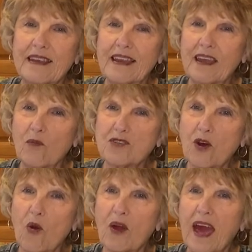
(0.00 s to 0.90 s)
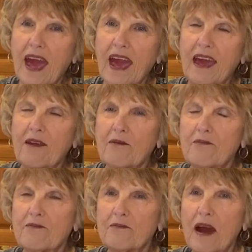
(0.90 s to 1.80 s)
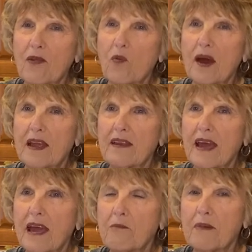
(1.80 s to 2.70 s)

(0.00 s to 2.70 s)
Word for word: it was okay by the wedding day,